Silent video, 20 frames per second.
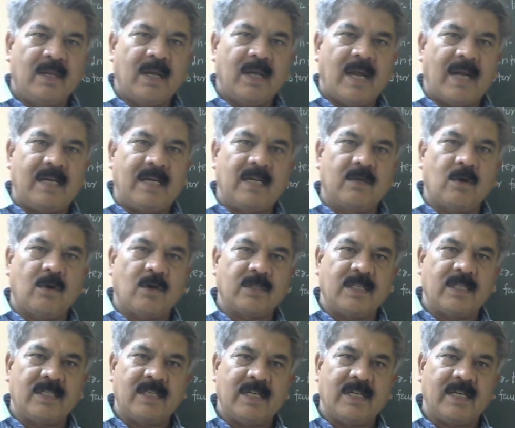and it
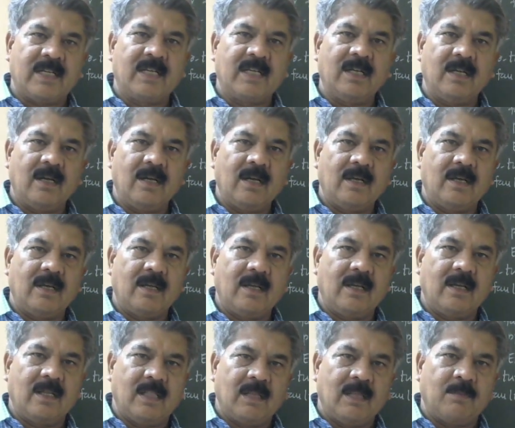causes heating
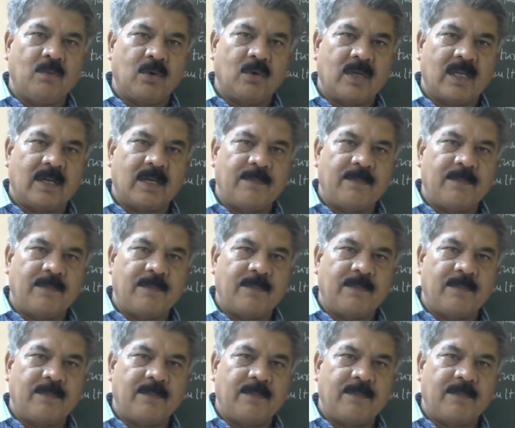in the motor.